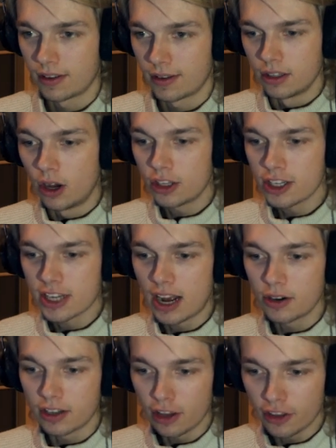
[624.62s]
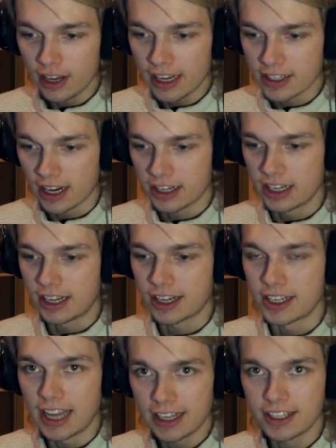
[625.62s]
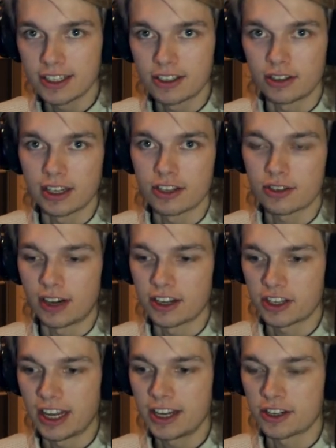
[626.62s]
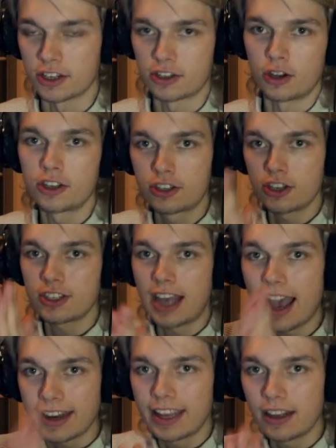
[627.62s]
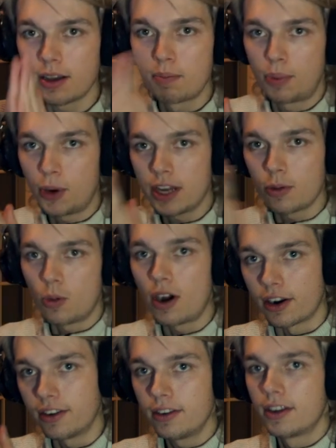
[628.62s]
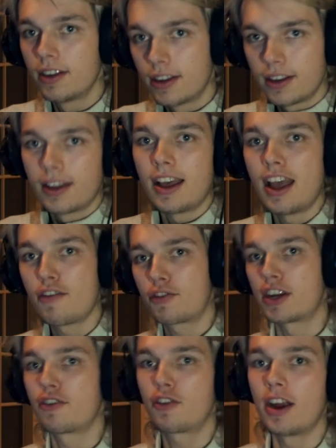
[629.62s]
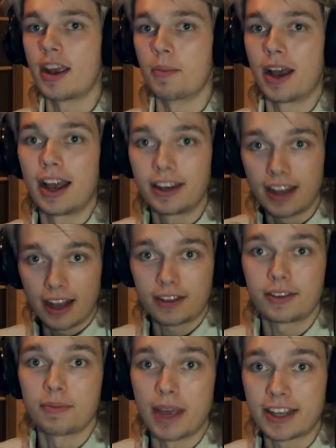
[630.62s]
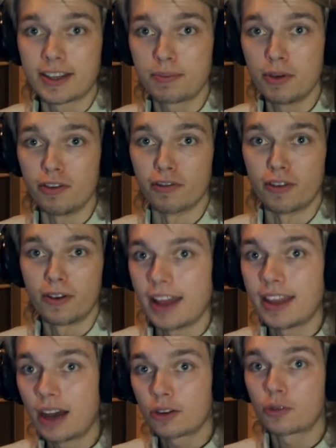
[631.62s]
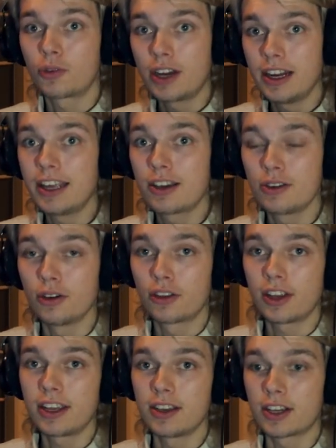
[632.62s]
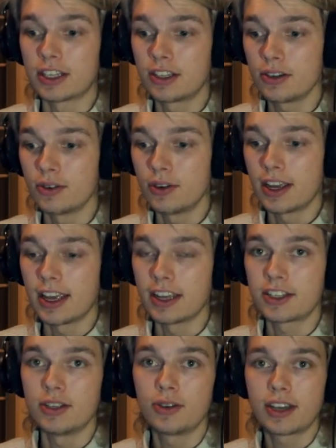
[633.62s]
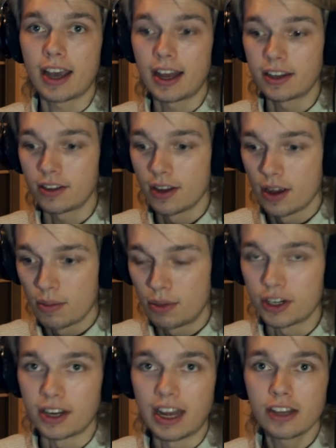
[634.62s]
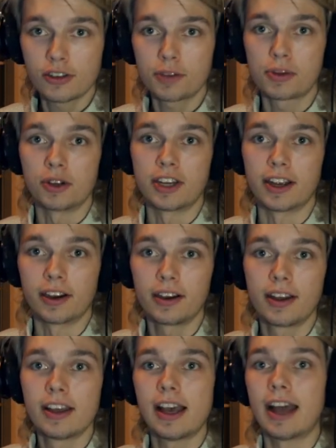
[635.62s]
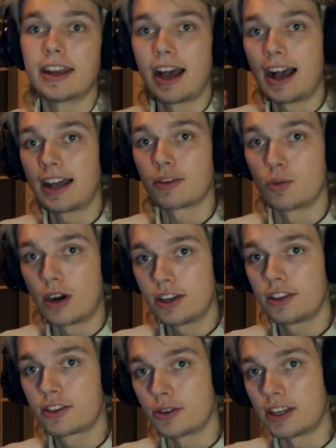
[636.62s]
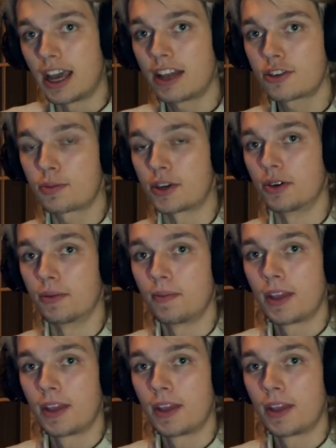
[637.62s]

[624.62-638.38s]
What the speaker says: Notice how nothing is actually connected to this translation. So it's just adding 0.1 every frame, and that makes it move. And now the really cool thing you can do is you can put an attribute here and add 1 to the attribute.